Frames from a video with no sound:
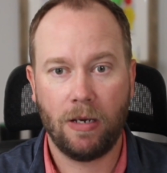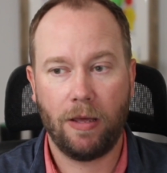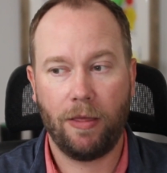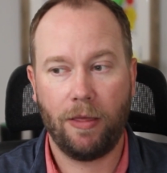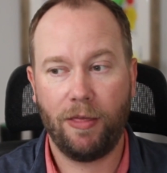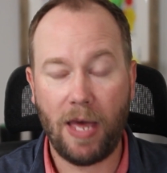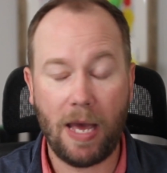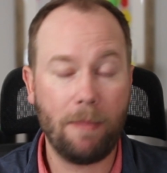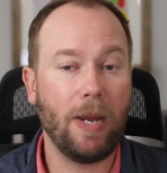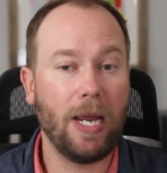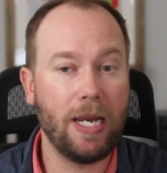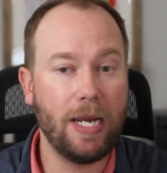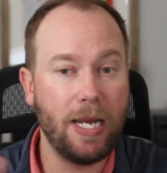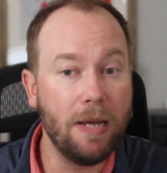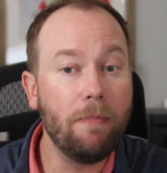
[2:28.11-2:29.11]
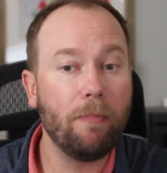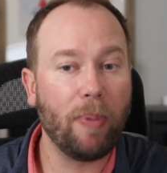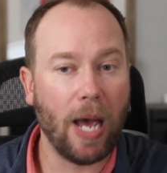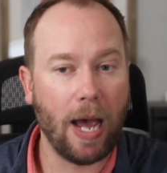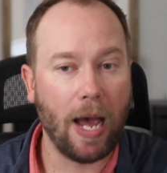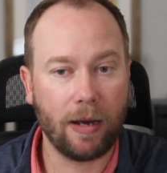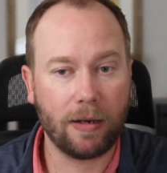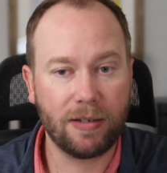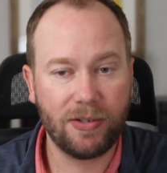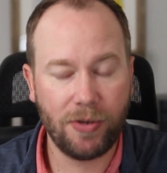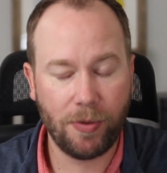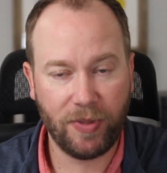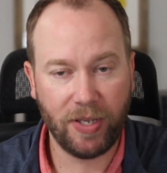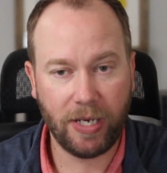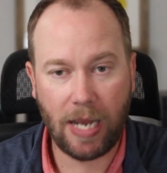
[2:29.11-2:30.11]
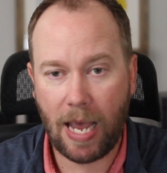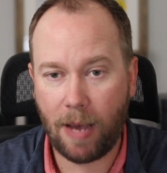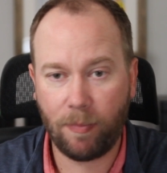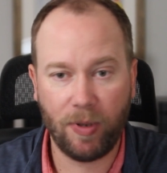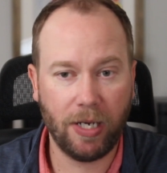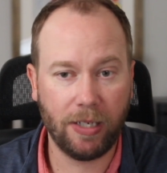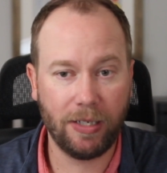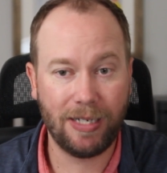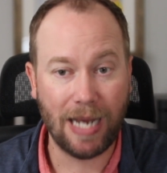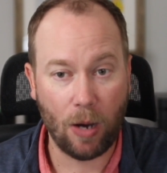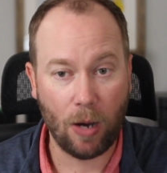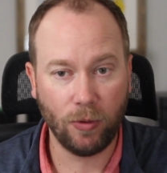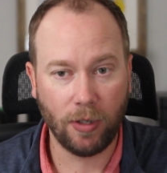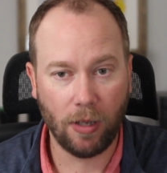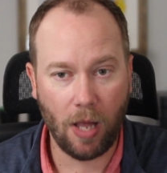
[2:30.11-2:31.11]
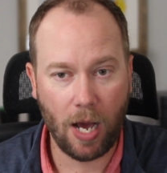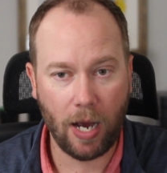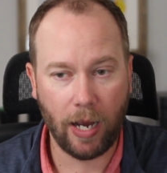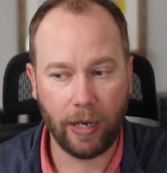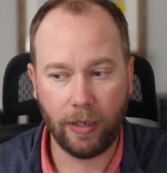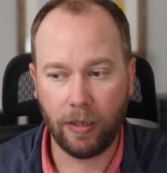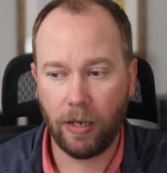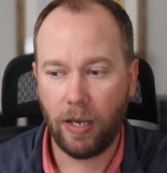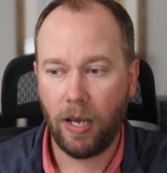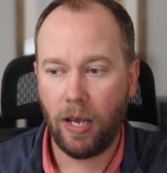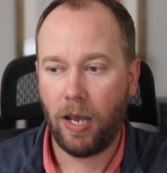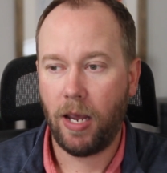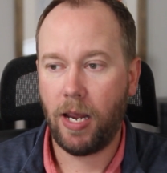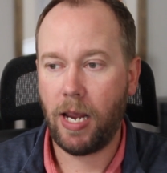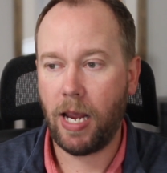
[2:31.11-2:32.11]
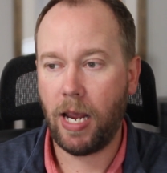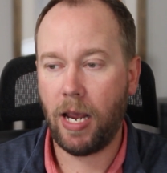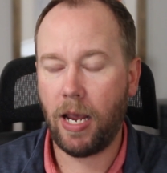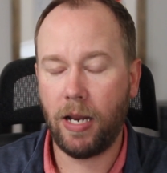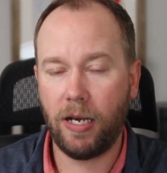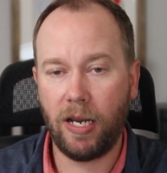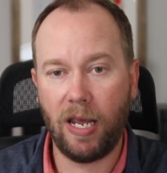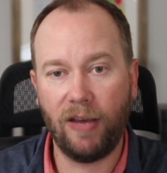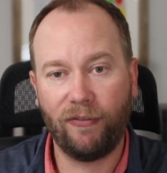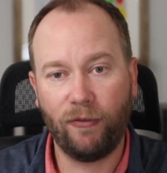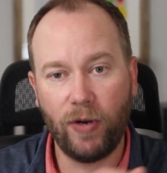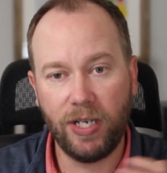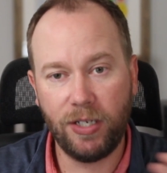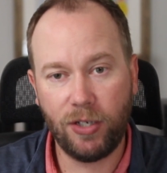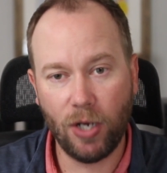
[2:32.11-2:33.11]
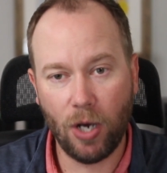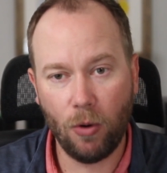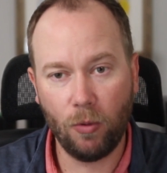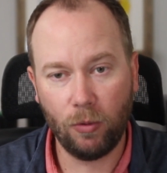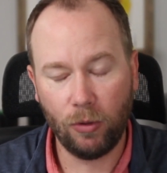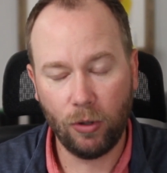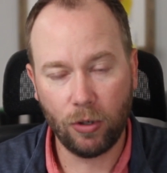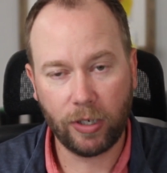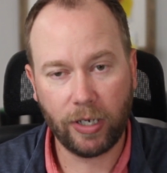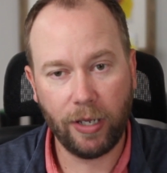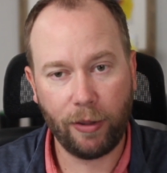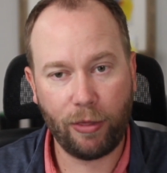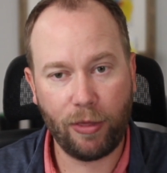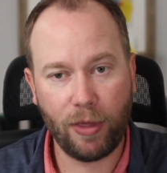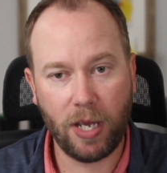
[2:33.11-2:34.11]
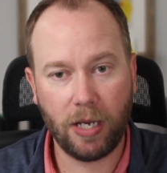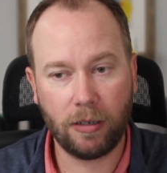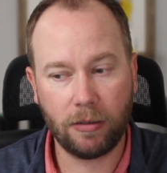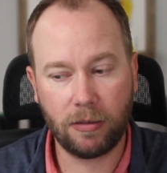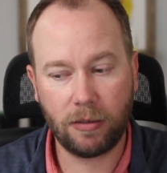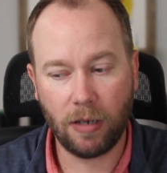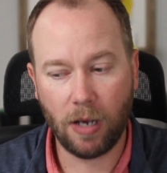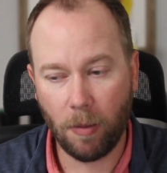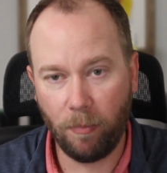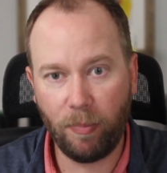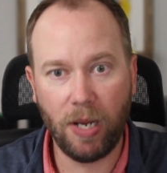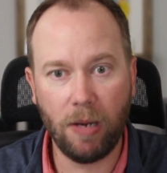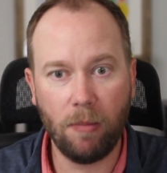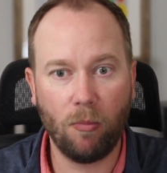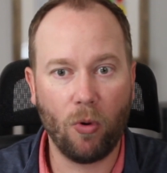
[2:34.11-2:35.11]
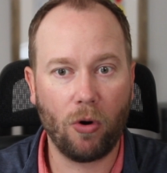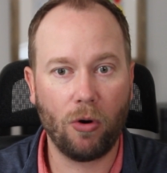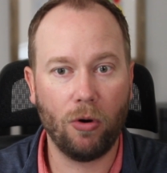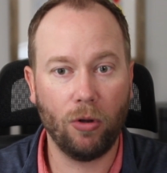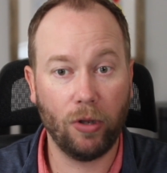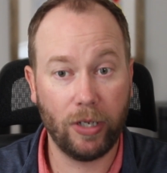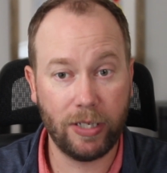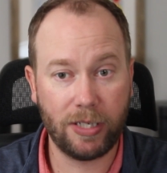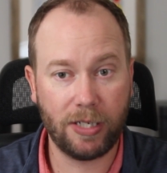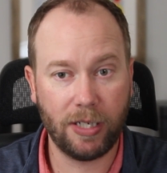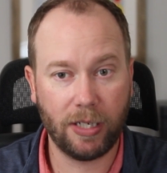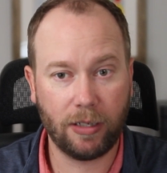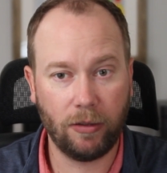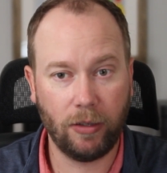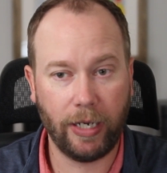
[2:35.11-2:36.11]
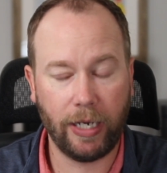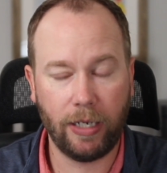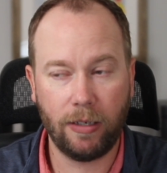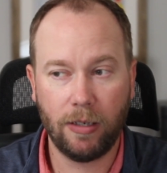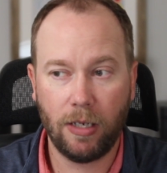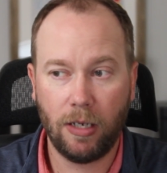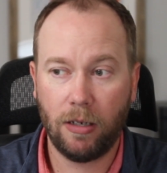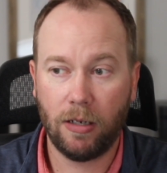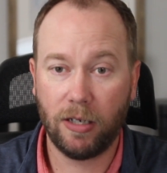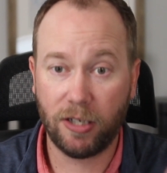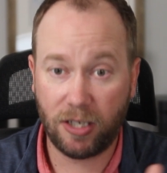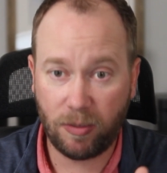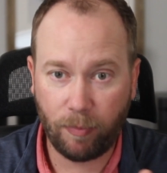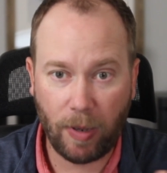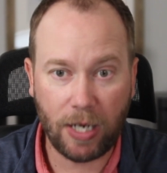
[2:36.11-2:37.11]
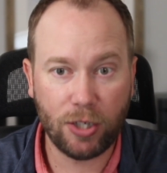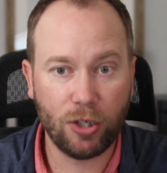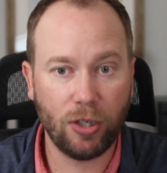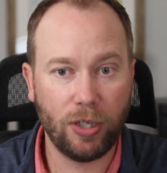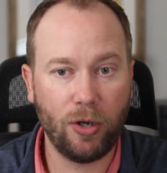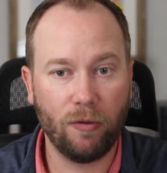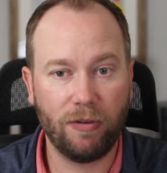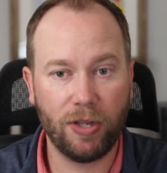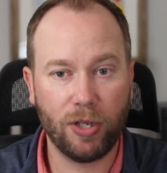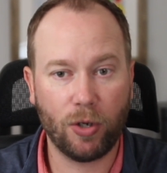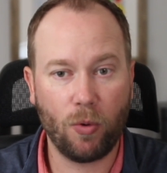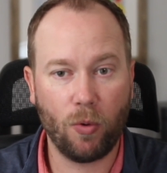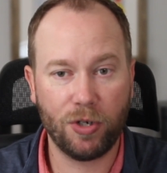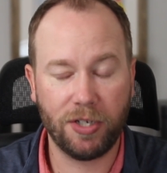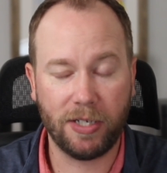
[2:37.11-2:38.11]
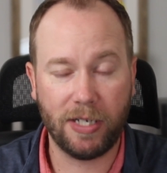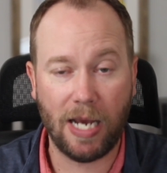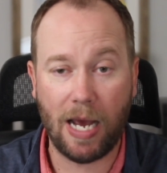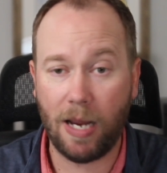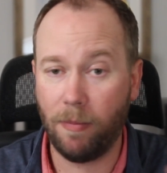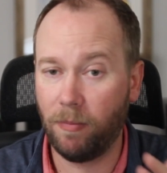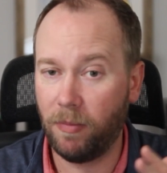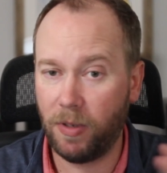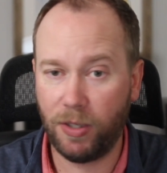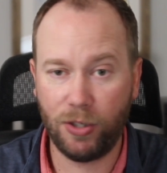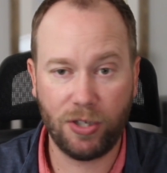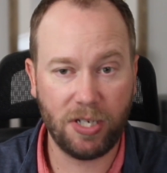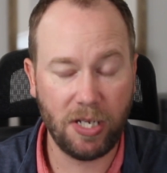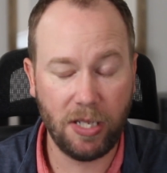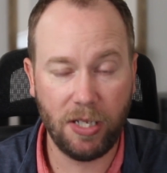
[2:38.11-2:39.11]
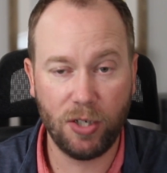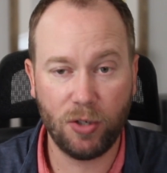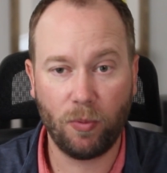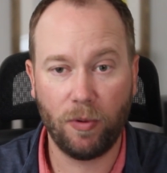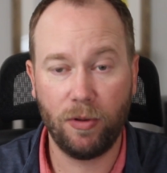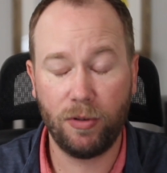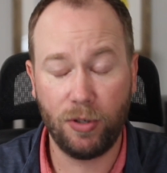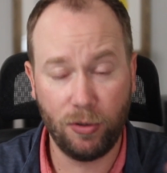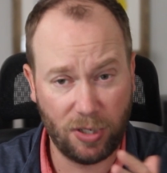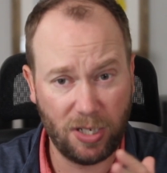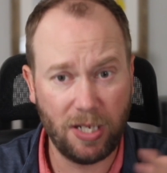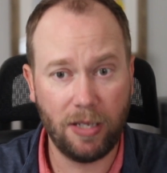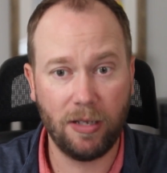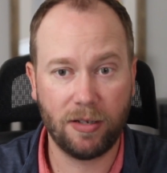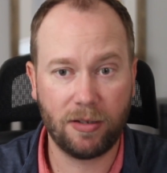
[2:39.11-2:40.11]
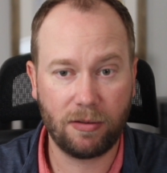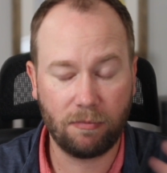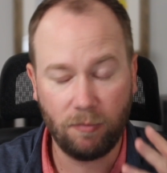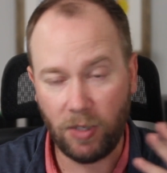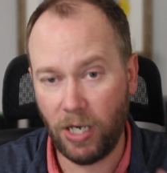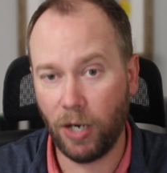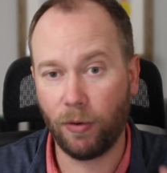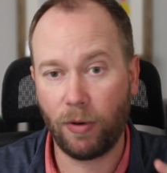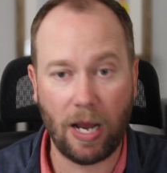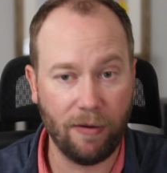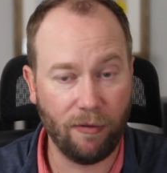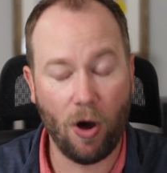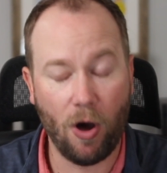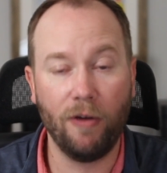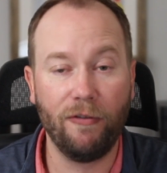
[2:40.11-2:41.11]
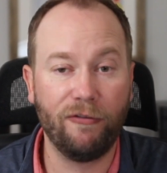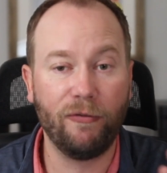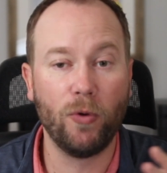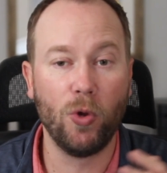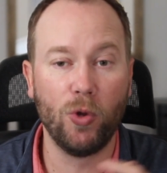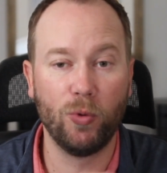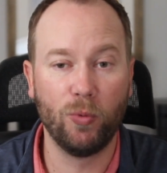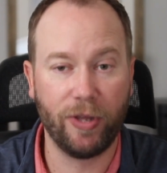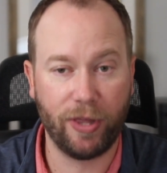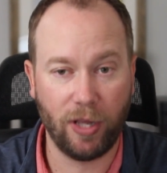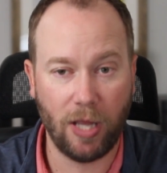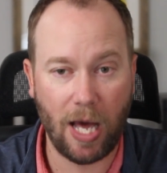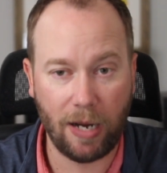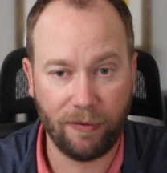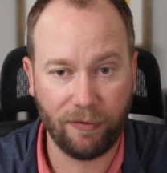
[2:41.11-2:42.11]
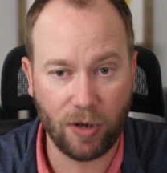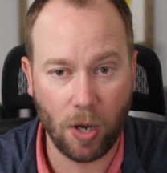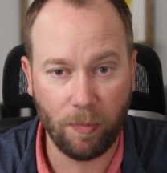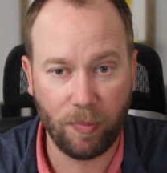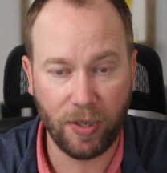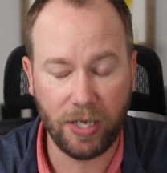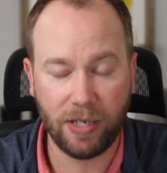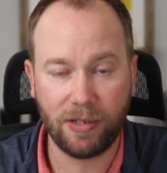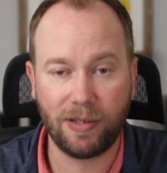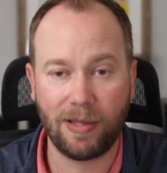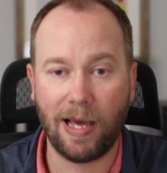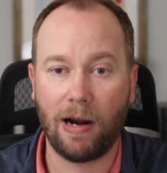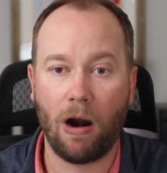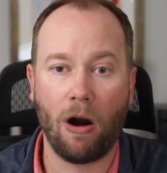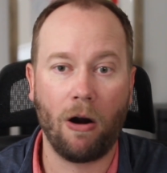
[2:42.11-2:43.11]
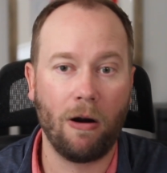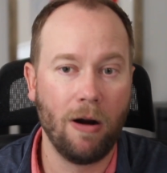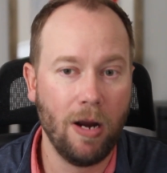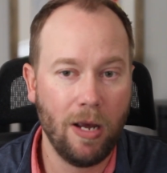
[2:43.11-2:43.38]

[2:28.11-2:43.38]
that may impact something happening down the line. And if we don't look at things a bit more holistically, especially over the course of time, and you see this, kind of unfold with a lot of companies that are,